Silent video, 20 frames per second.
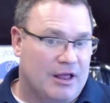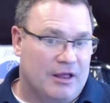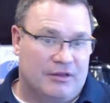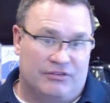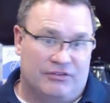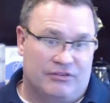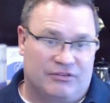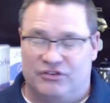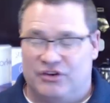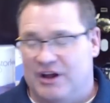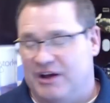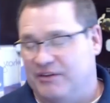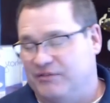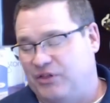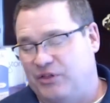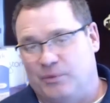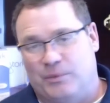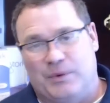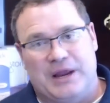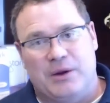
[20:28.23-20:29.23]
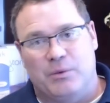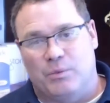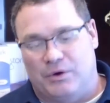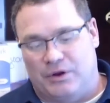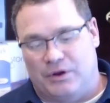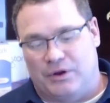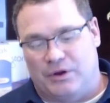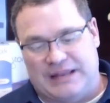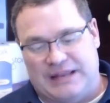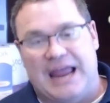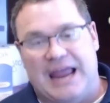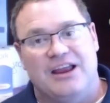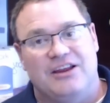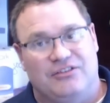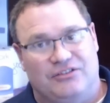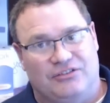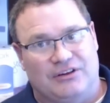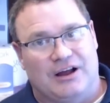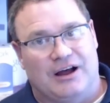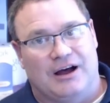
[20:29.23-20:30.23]
since you have 3
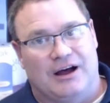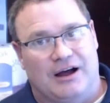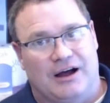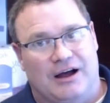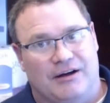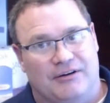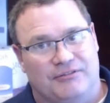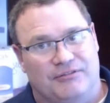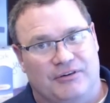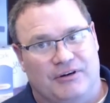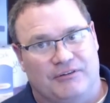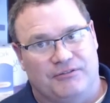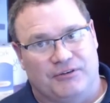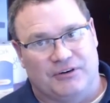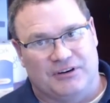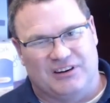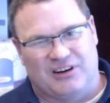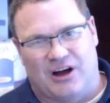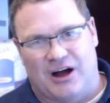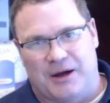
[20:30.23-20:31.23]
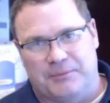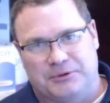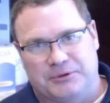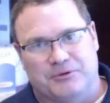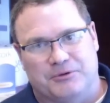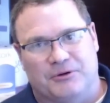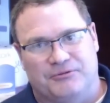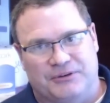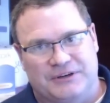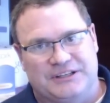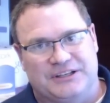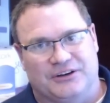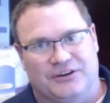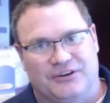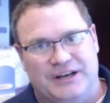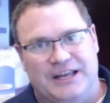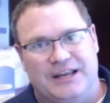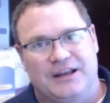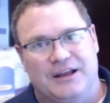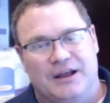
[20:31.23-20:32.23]
days for optimal
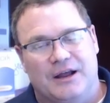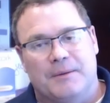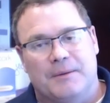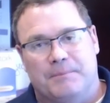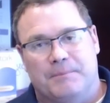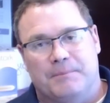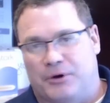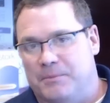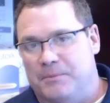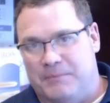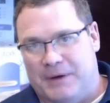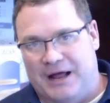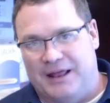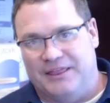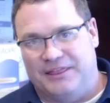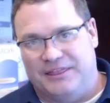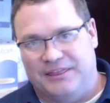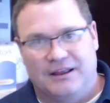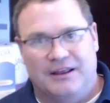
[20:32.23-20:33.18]
fertility per month.